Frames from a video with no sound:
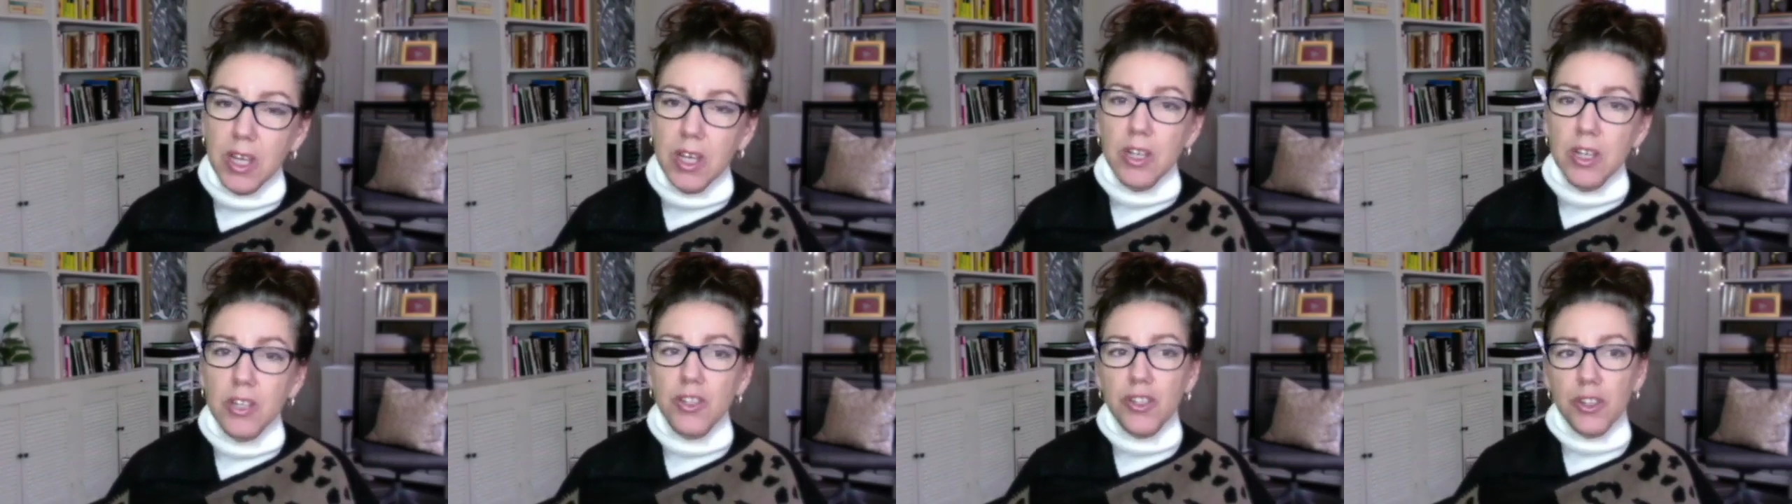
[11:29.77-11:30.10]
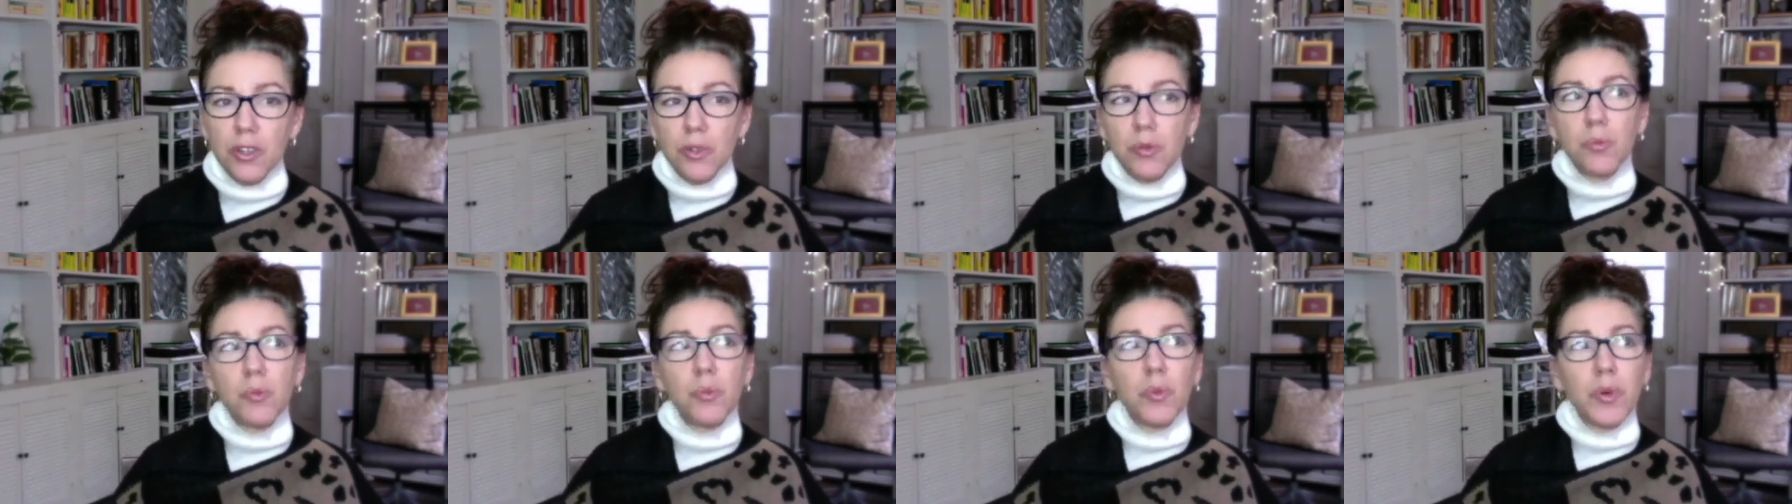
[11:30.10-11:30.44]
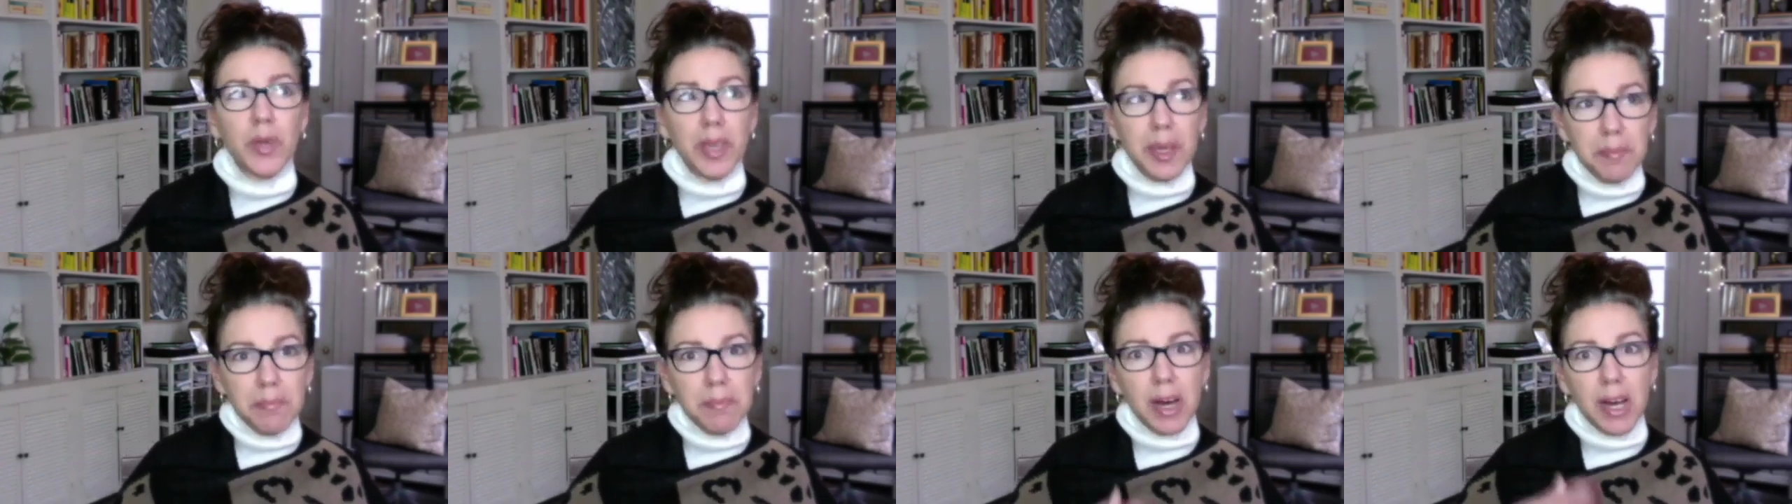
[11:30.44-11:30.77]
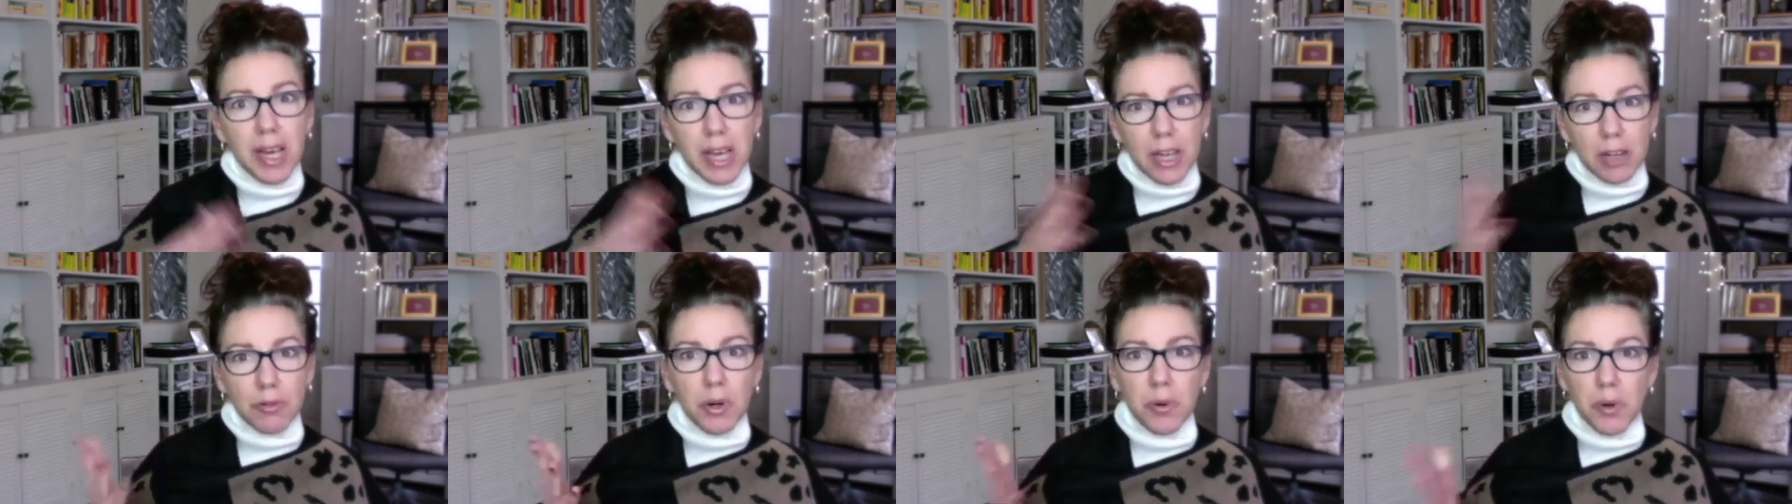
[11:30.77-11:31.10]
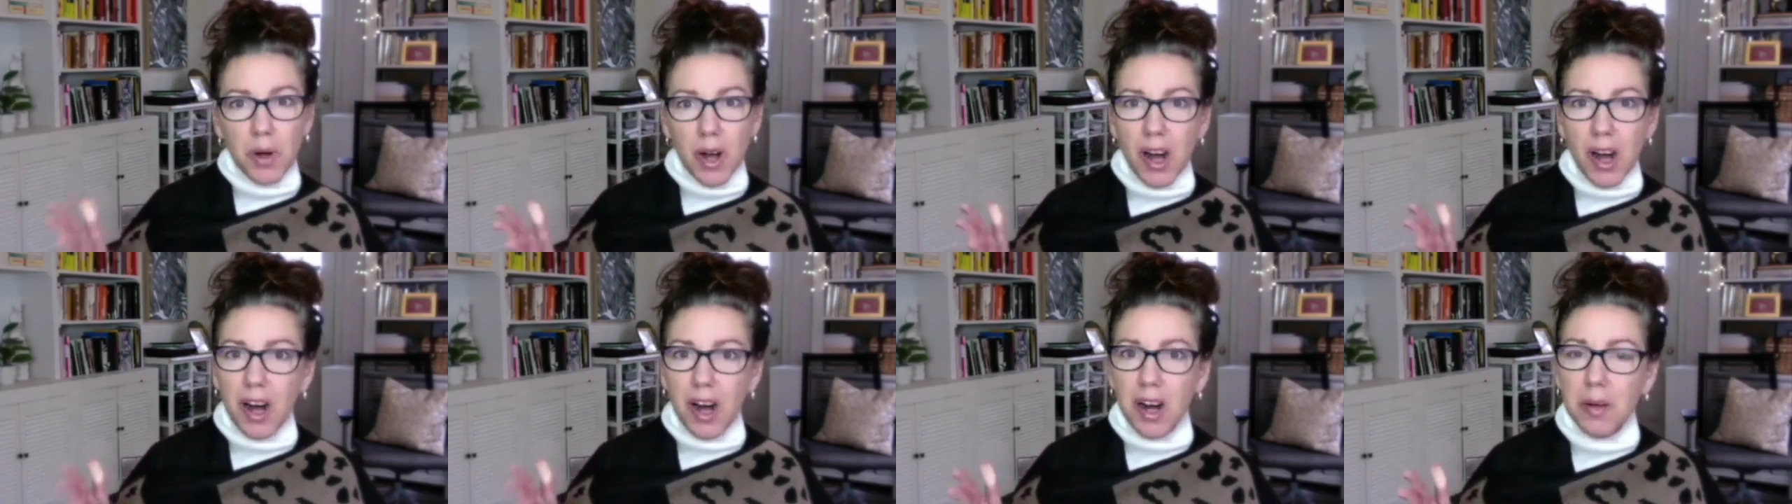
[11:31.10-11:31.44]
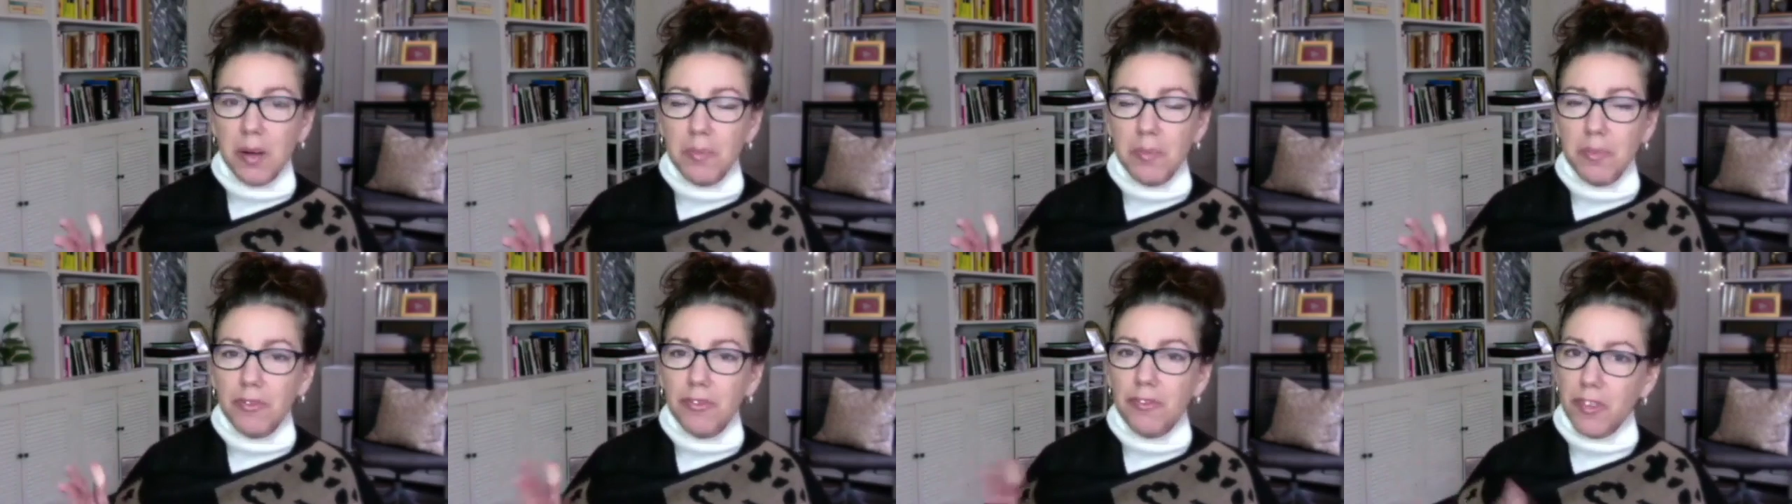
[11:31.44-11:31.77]
So we might grow up
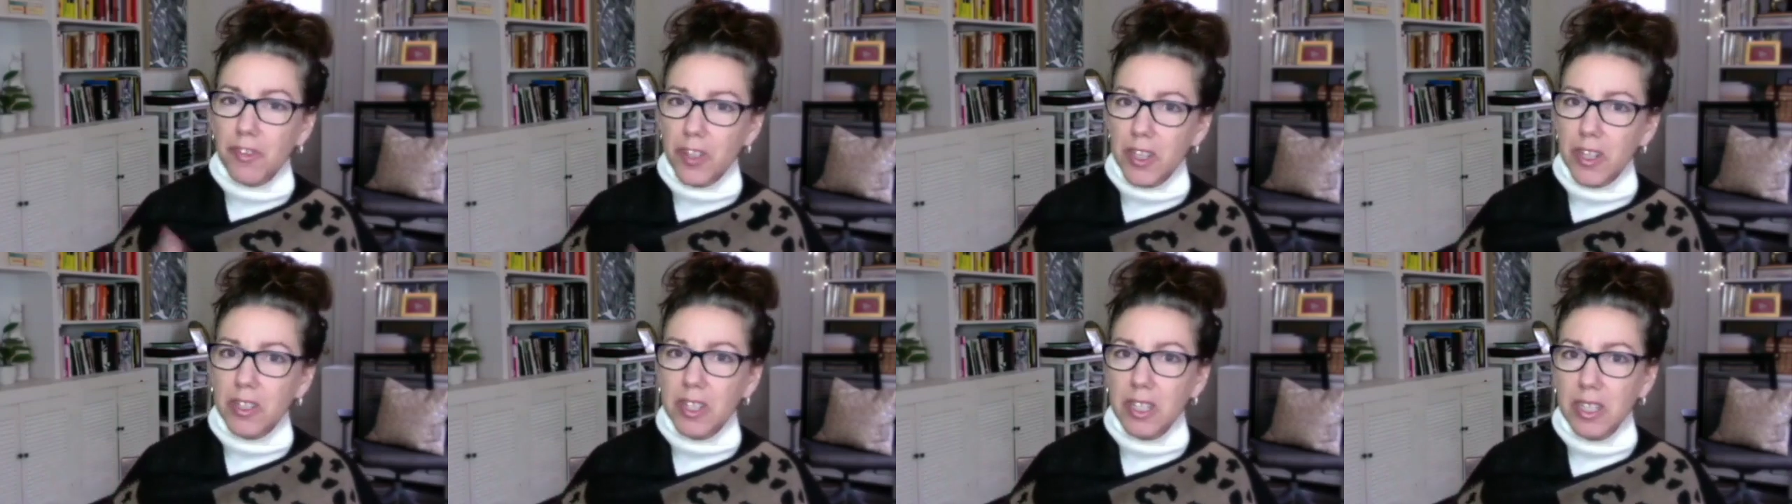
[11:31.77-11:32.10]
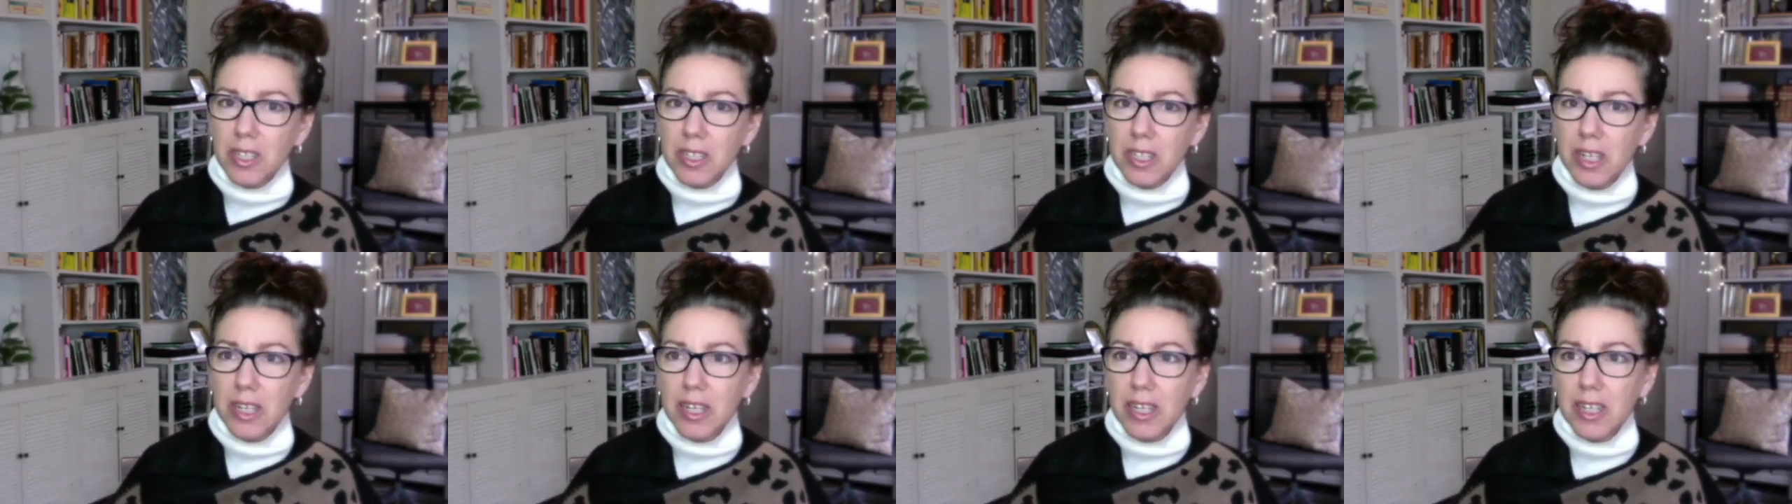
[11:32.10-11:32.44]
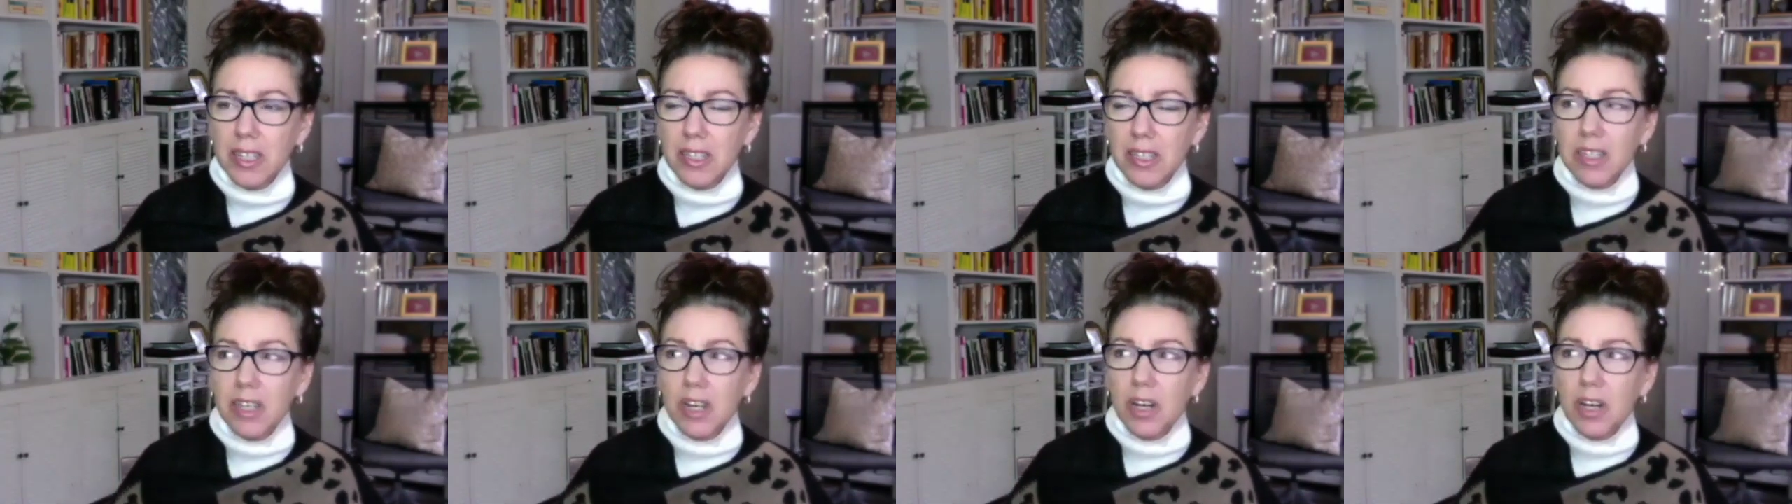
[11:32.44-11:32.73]
feeling like,